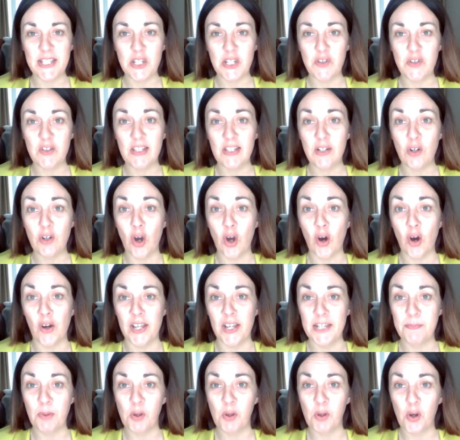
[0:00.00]
It's really not.
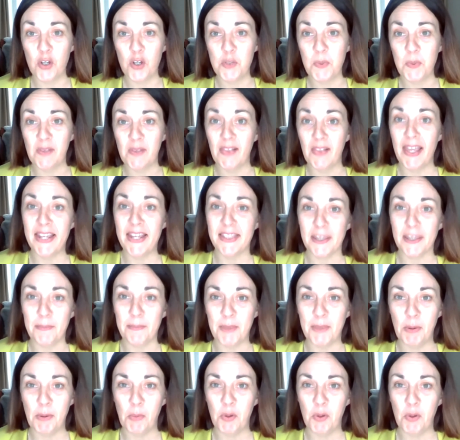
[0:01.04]
It's because we like them
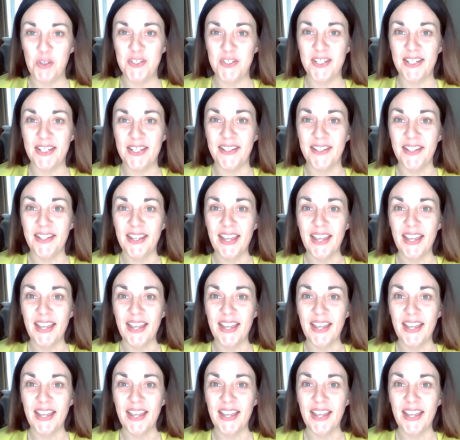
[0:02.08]
that we want to